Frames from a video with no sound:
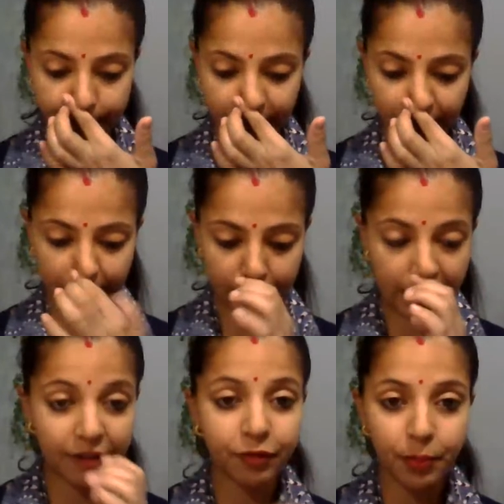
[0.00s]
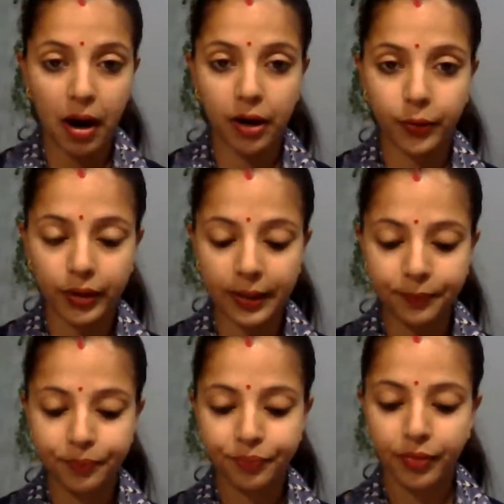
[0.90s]
left part. Okay.
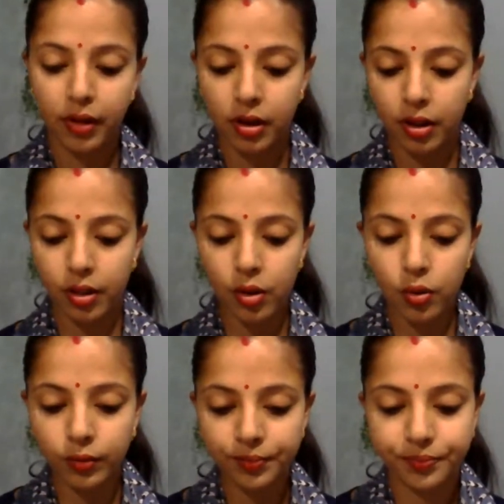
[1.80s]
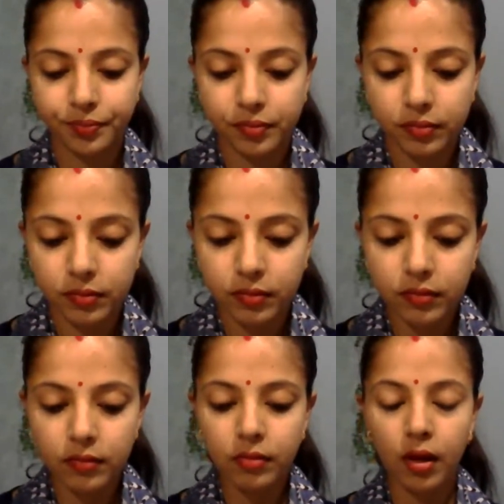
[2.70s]
So
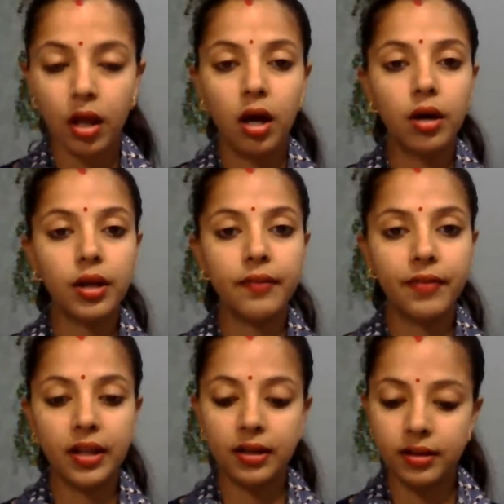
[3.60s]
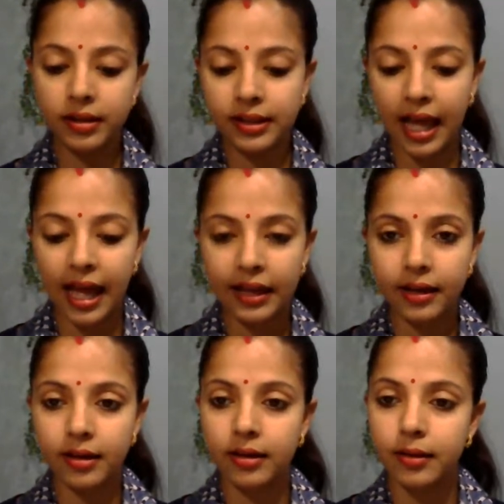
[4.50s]
okay, we learned that
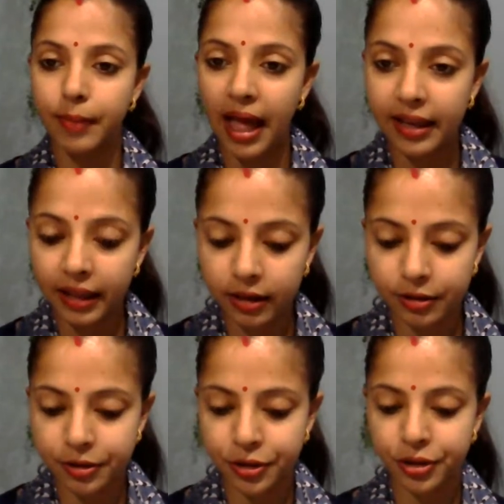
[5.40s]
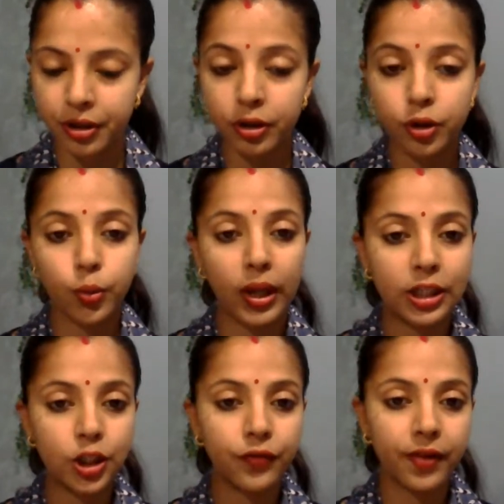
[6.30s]
Mary Curzon, when
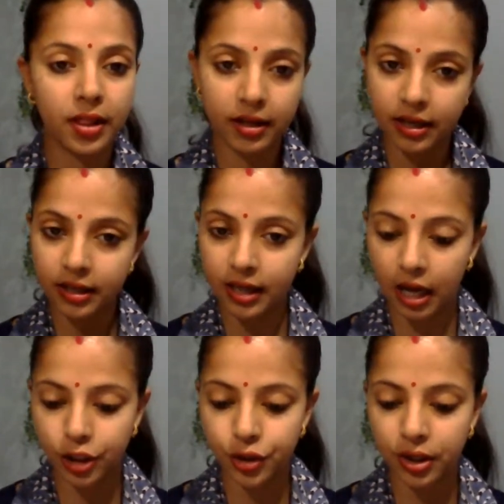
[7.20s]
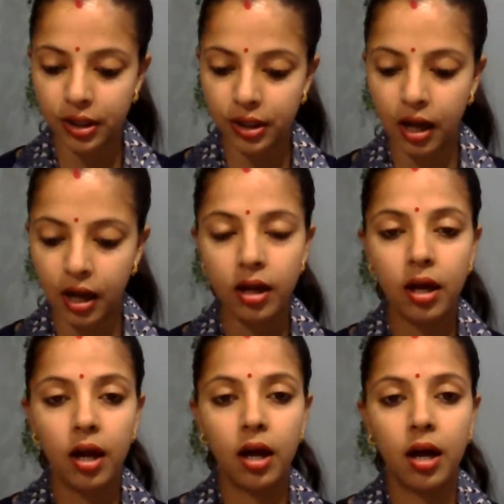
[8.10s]
she visited Kaziranga
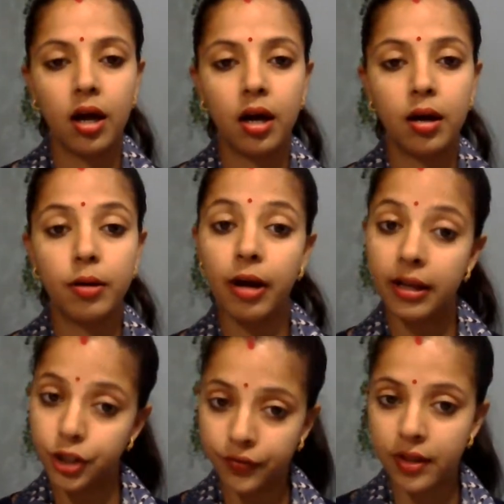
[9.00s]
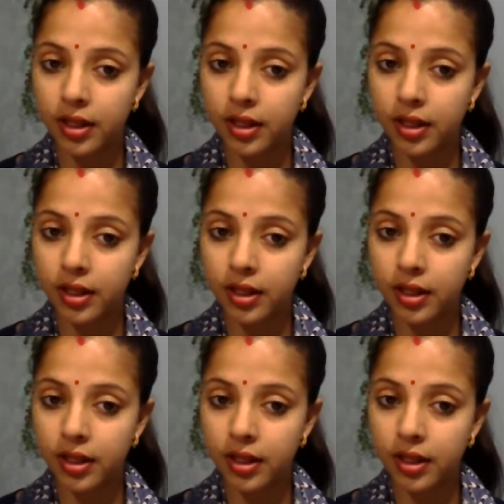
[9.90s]
and she